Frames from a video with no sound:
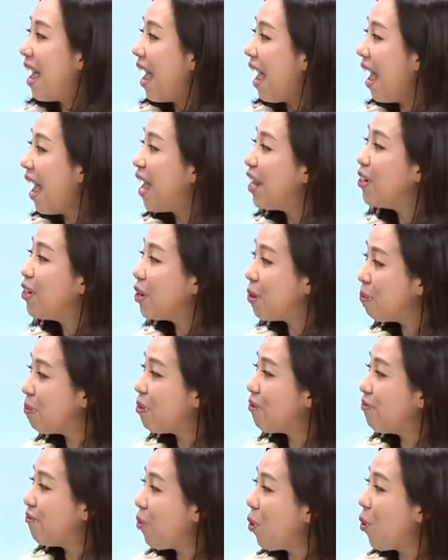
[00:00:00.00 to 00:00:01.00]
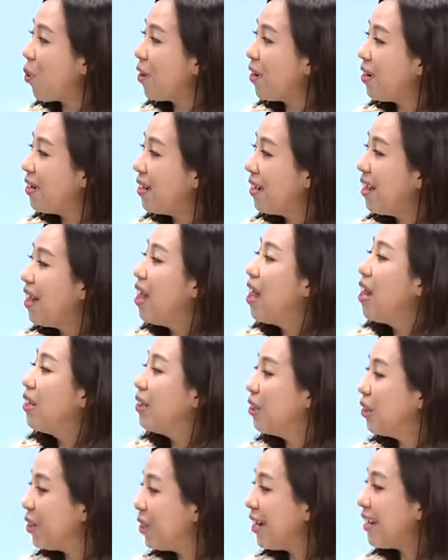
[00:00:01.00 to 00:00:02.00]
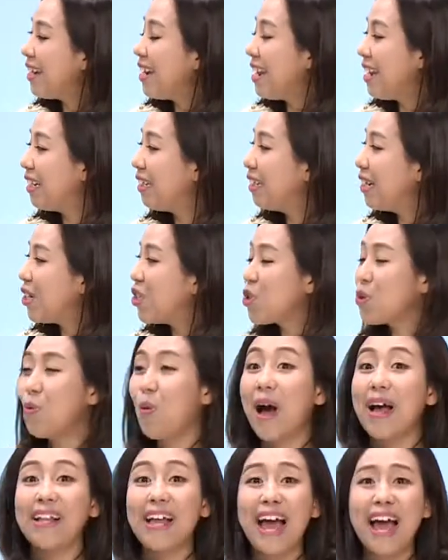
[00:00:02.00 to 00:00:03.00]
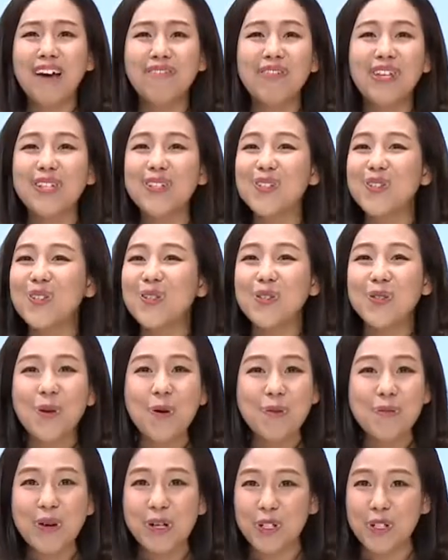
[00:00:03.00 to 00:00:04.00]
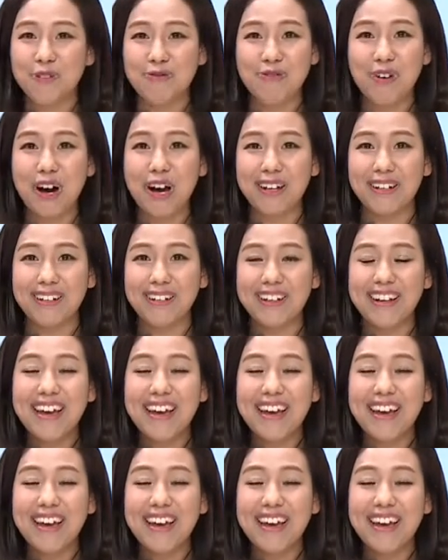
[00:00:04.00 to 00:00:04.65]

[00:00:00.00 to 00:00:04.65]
And number 4, learn English while having so much fun.